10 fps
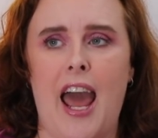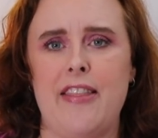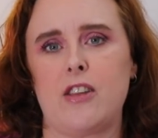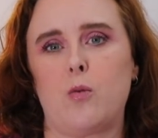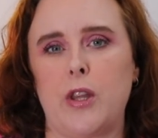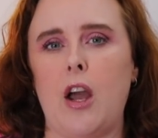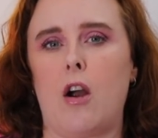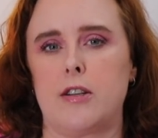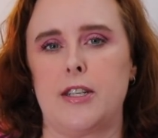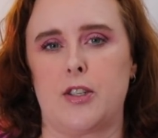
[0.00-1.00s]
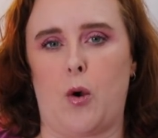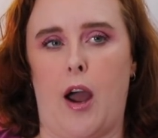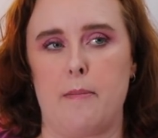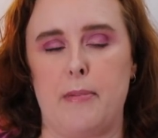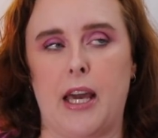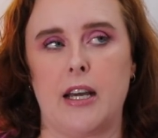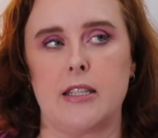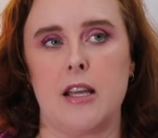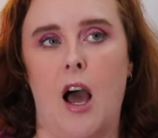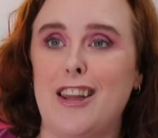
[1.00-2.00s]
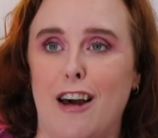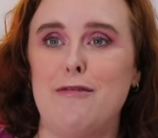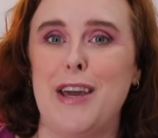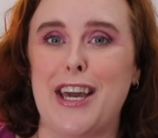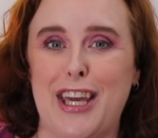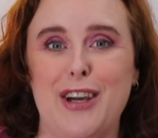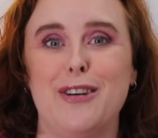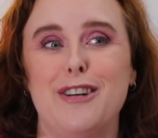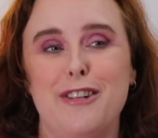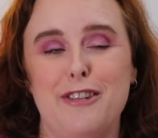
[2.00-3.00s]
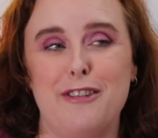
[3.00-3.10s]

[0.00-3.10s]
And that's really hard to describe because I love me a cute,